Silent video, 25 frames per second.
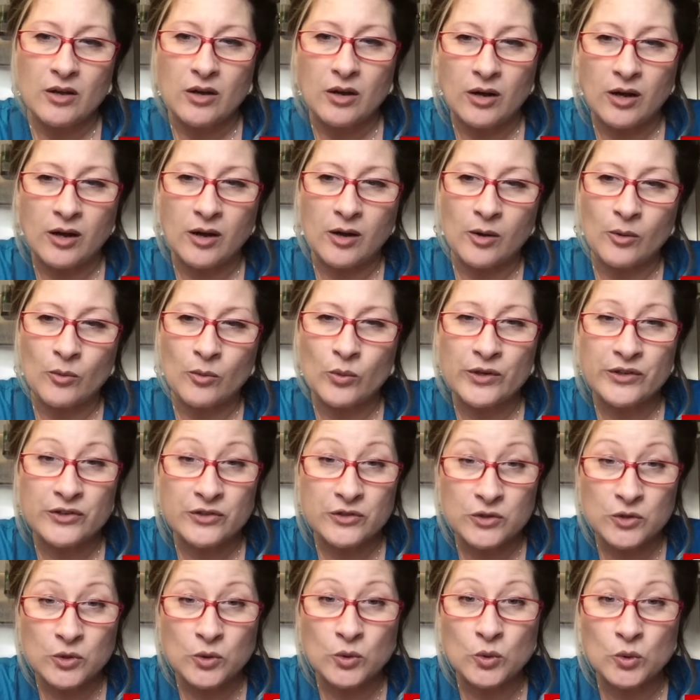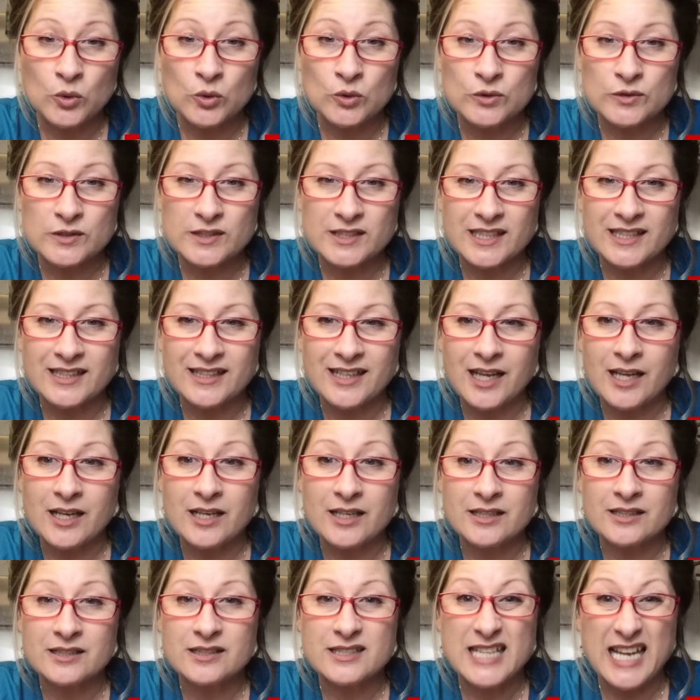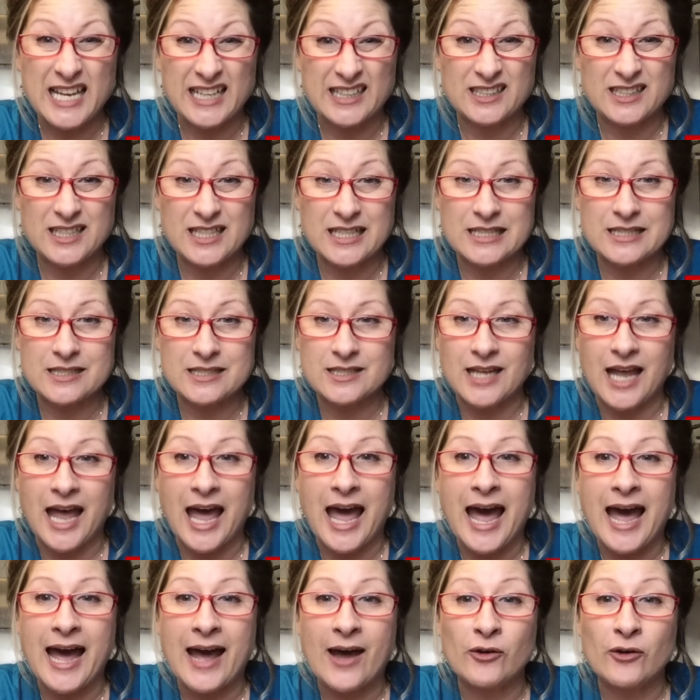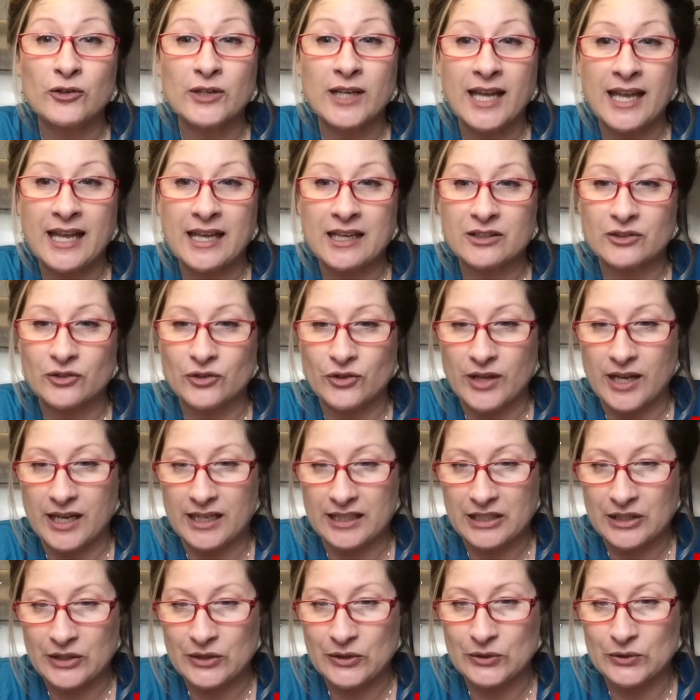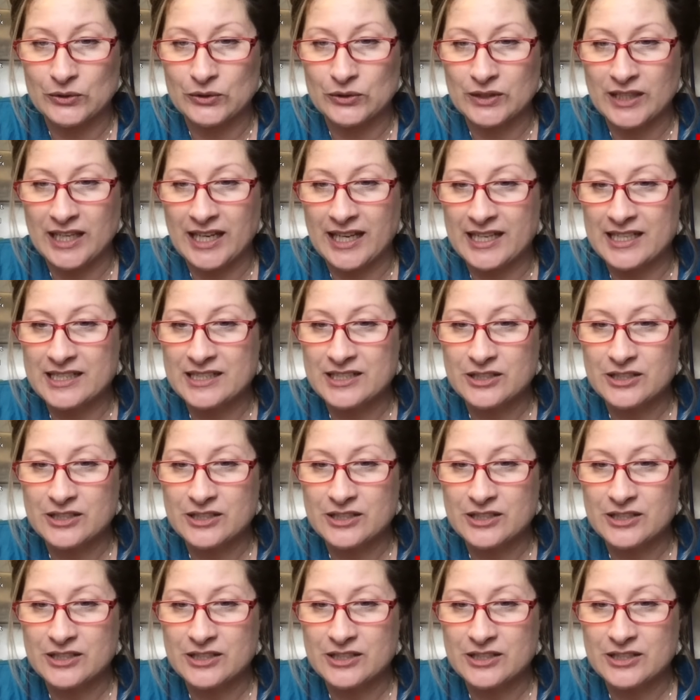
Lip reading: with tools and techniques of how to handle that coat, okay?